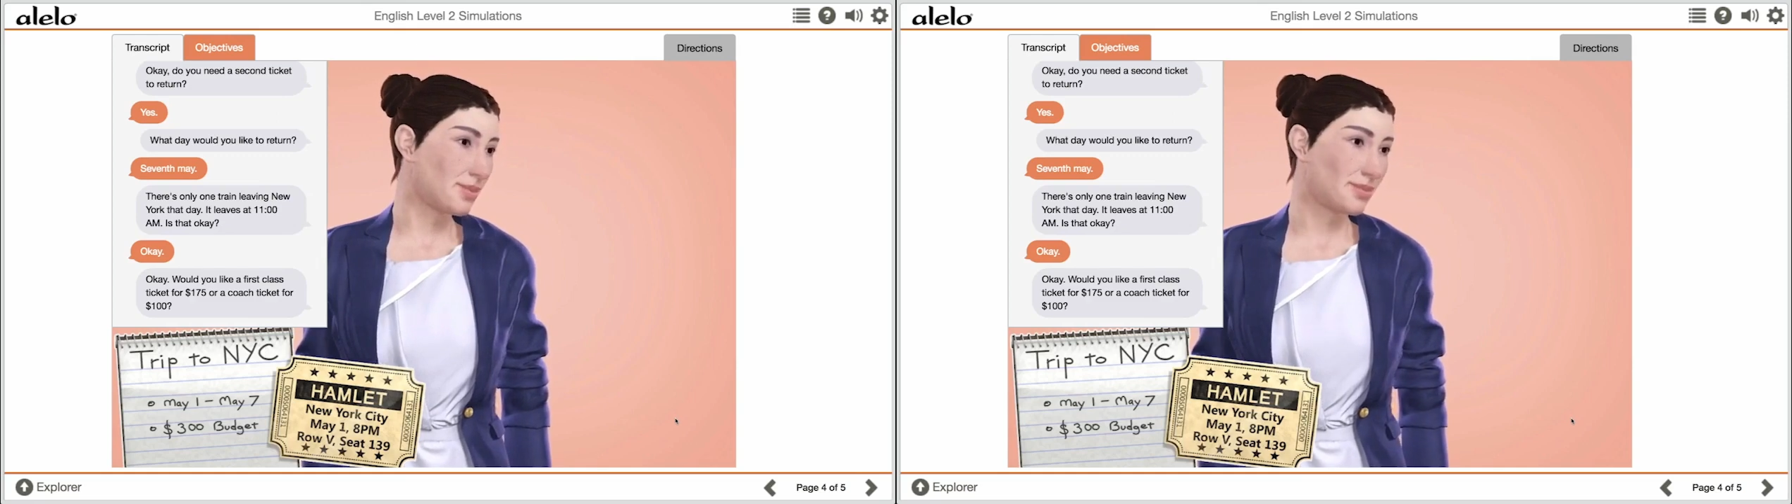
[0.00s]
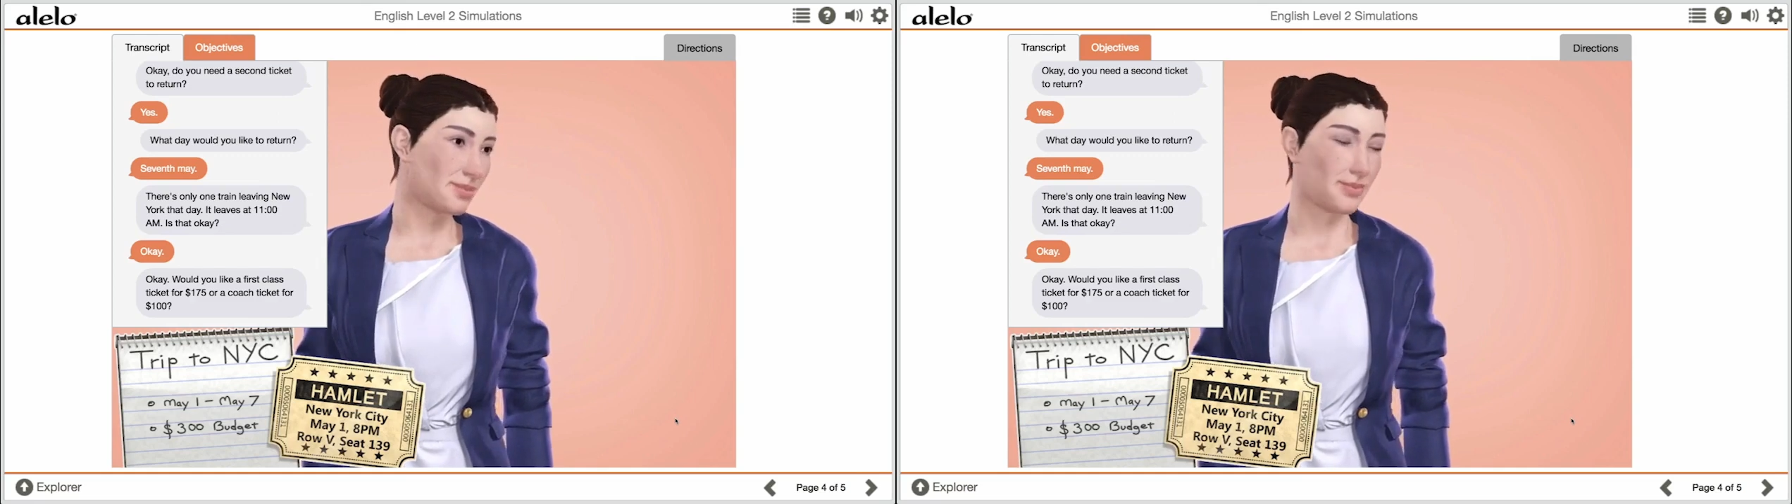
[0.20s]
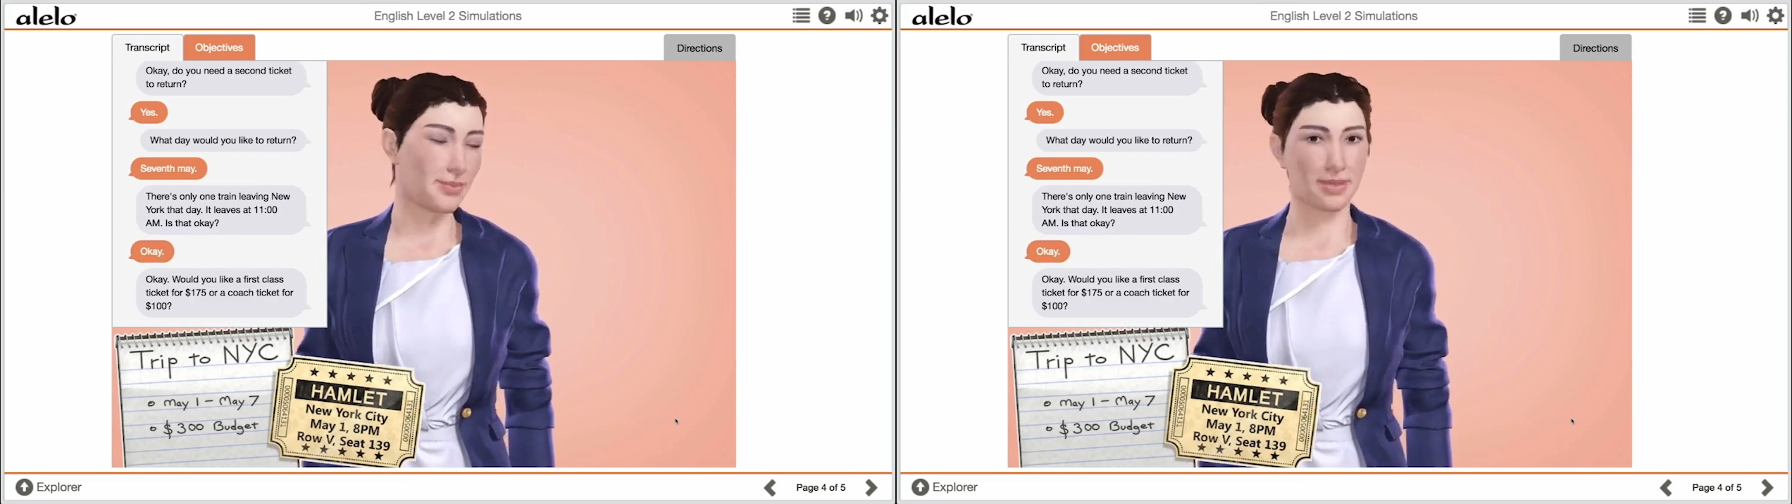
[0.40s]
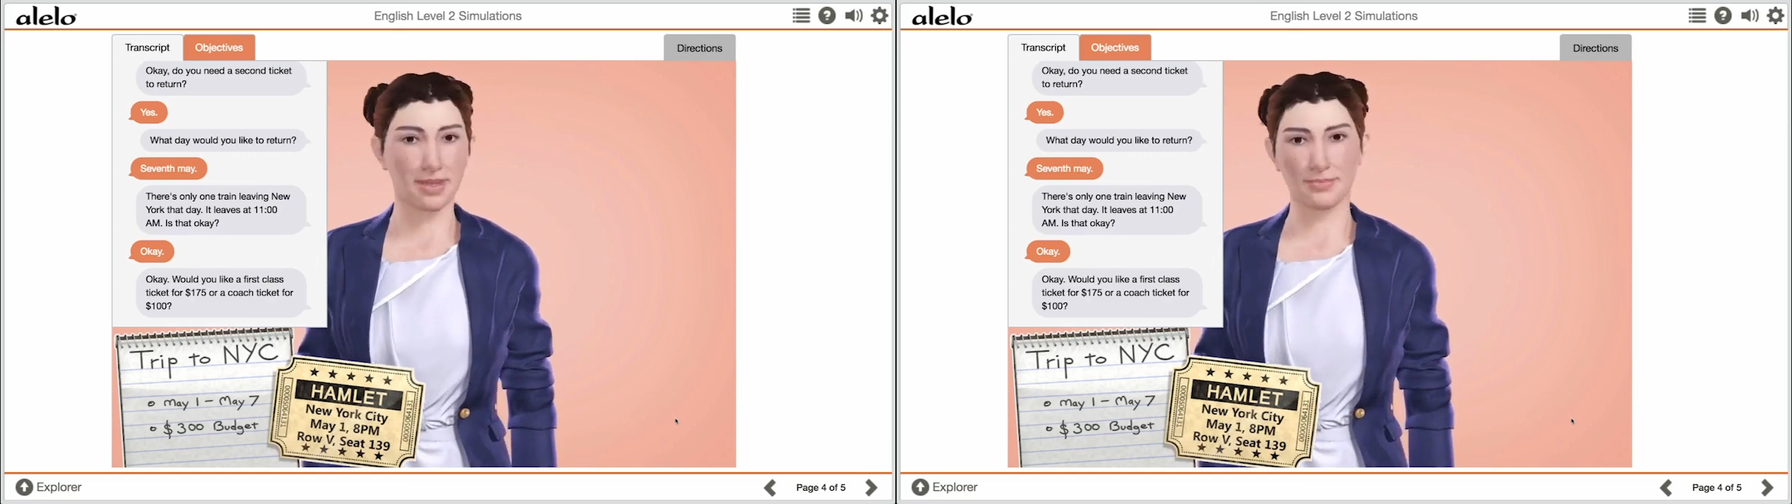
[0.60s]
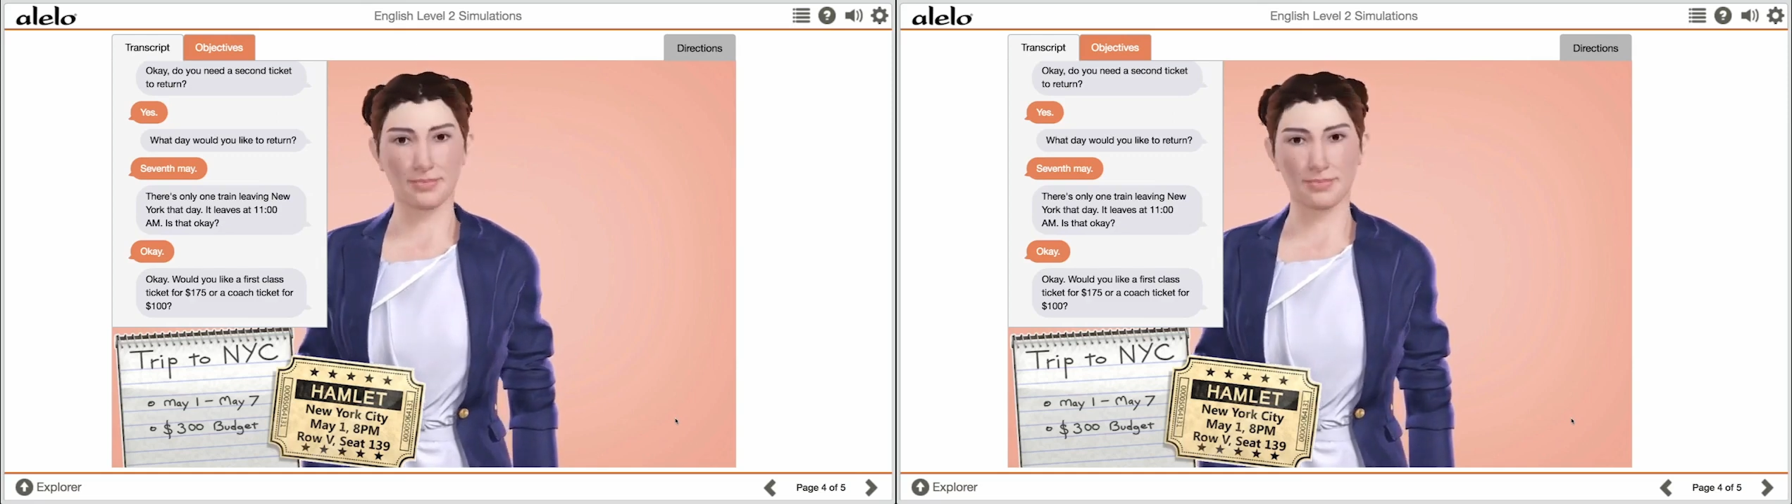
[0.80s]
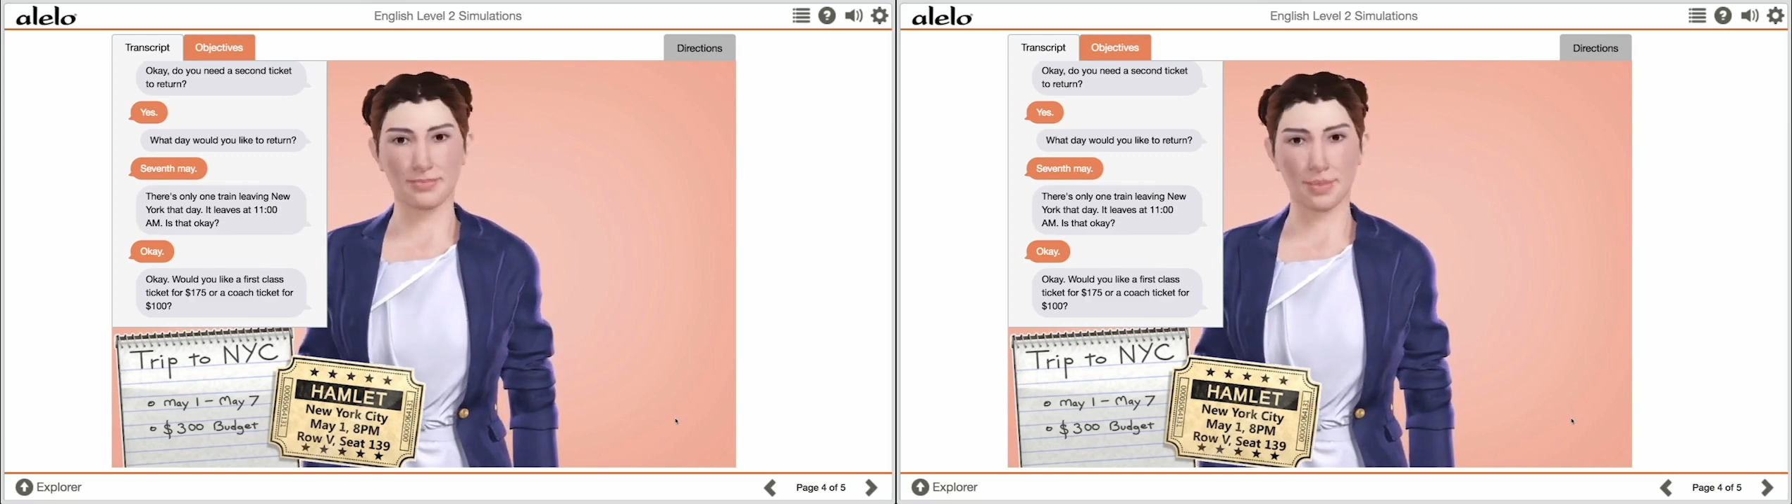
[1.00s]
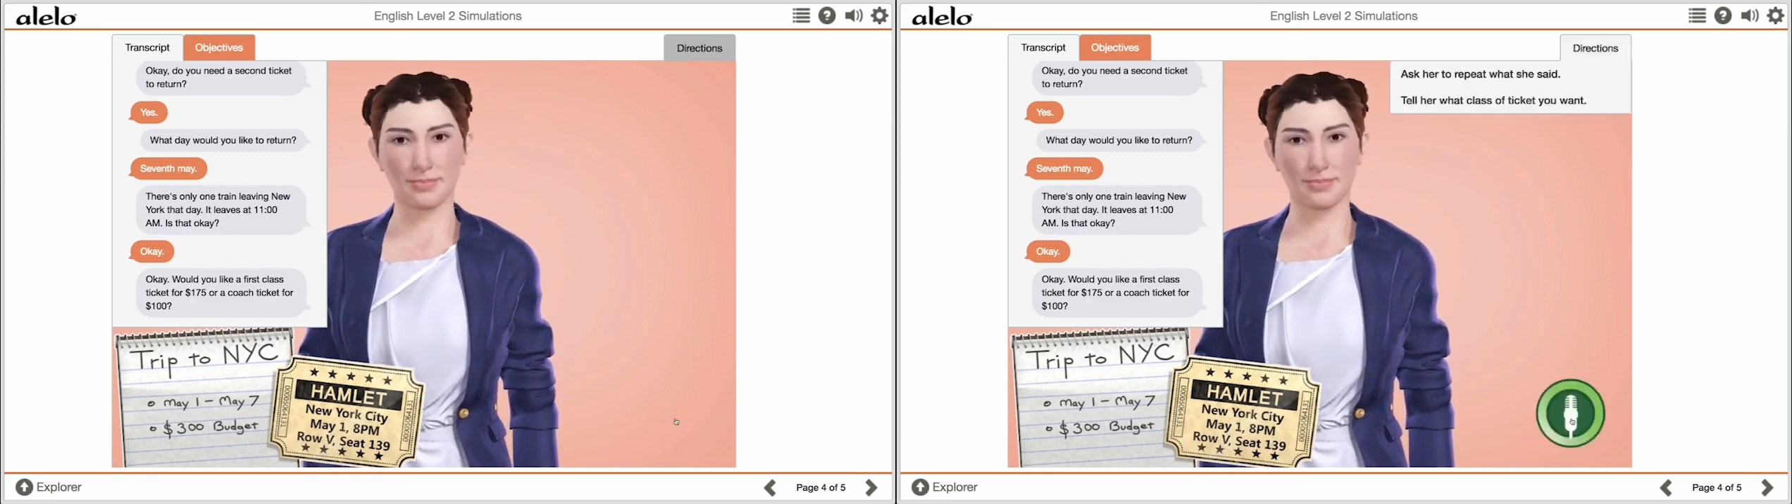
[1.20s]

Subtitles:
return ticket.